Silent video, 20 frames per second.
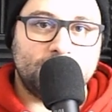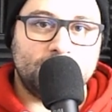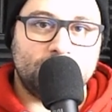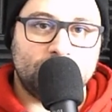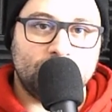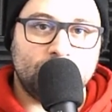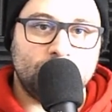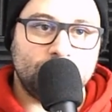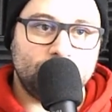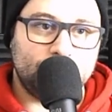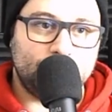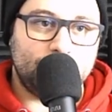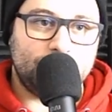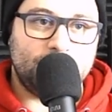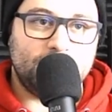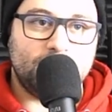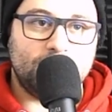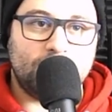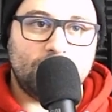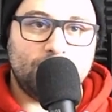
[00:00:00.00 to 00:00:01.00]
that those
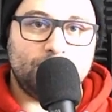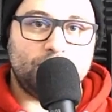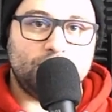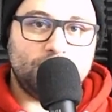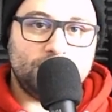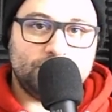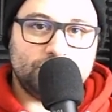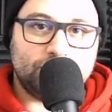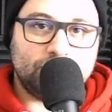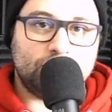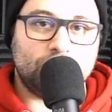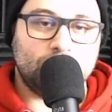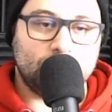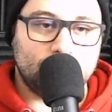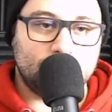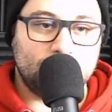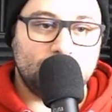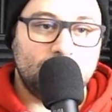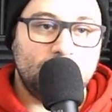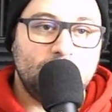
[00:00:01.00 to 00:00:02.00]
within Operation
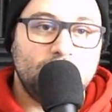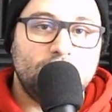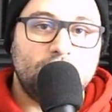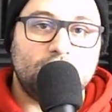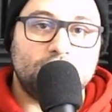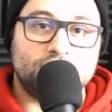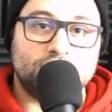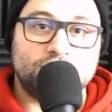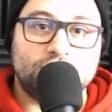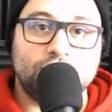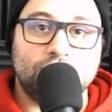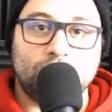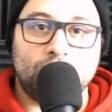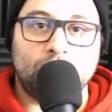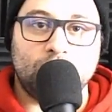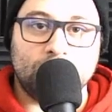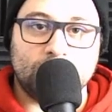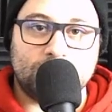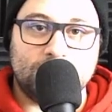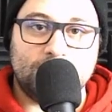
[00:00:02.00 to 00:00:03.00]
Core are still
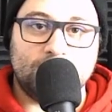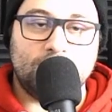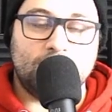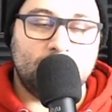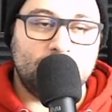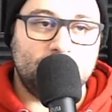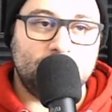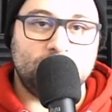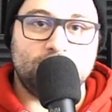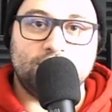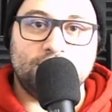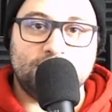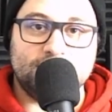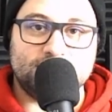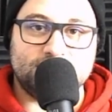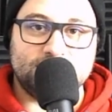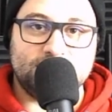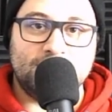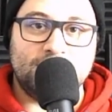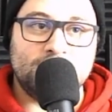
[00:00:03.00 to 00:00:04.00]
working on it to
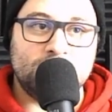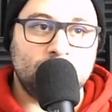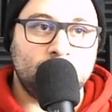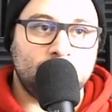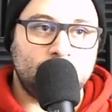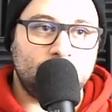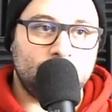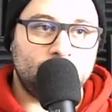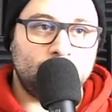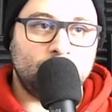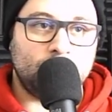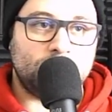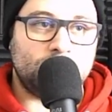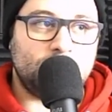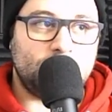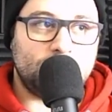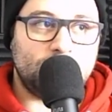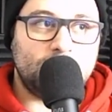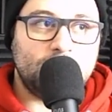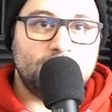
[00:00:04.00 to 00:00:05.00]
this day, or are
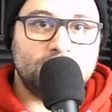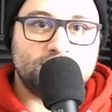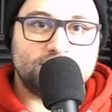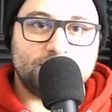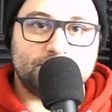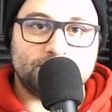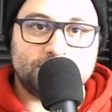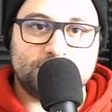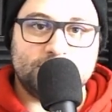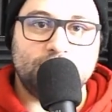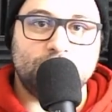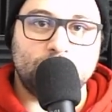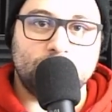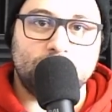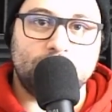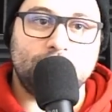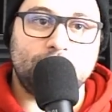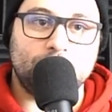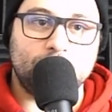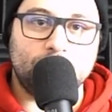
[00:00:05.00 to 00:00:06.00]
working
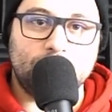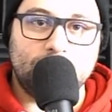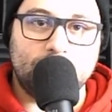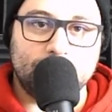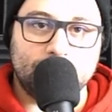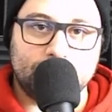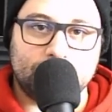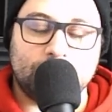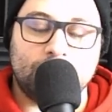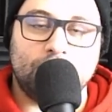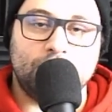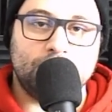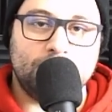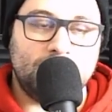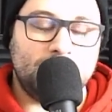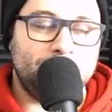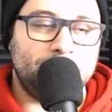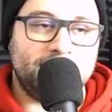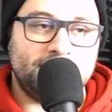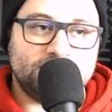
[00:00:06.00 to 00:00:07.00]
subsequently through another
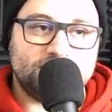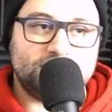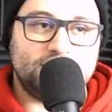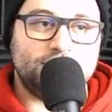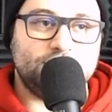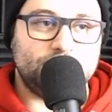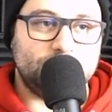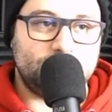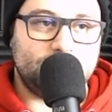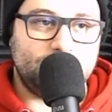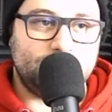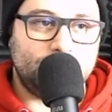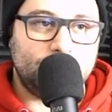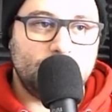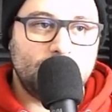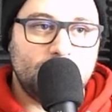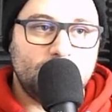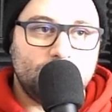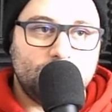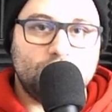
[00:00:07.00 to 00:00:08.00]
codename, but essentially
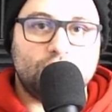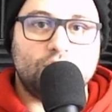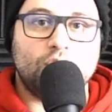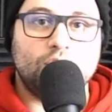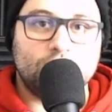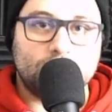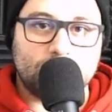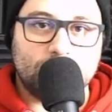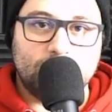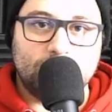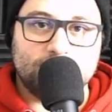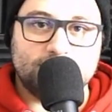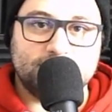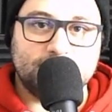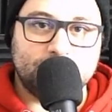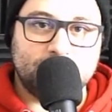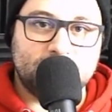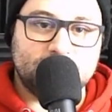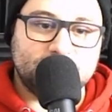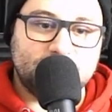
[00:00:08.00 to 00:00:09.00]
the core
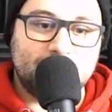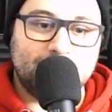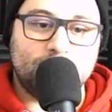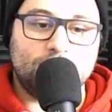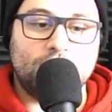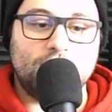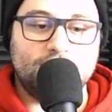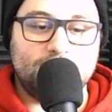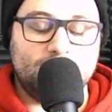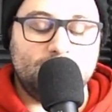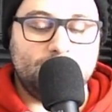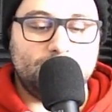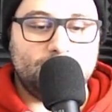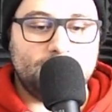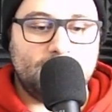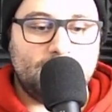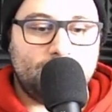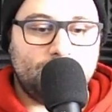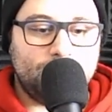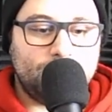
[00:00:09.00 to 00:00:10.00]
concept has never ended.
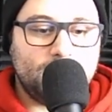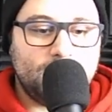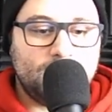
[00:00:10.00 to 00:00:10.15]
Now,